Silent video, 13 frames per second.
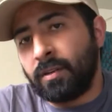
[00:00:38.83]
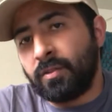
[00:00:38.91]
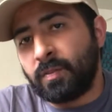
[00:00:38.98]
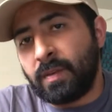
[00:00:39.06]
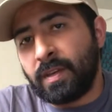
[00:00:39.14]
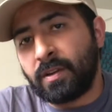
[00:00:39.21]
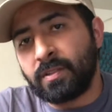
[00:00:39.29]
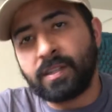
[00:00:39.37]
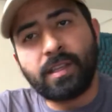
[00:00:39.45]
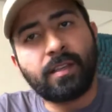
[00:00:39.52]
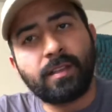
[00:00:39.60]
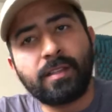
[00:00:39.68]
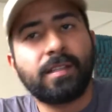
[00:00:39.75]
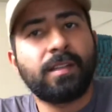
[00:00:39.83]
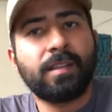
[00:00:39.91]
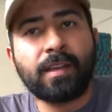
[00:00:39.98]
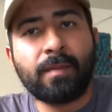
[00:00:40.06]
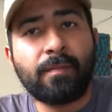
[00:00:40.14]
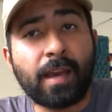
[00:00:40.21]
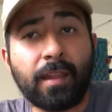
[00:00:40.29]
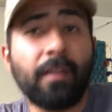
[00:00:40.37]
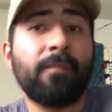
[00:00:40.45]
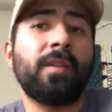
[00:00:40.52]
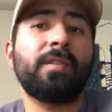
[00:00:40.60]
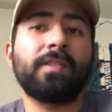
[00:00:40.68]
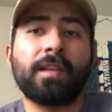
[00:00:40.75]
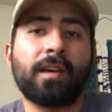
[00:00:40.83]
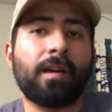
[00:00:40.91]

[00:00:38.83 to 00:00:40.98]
speakers. I like listening to them. I love music.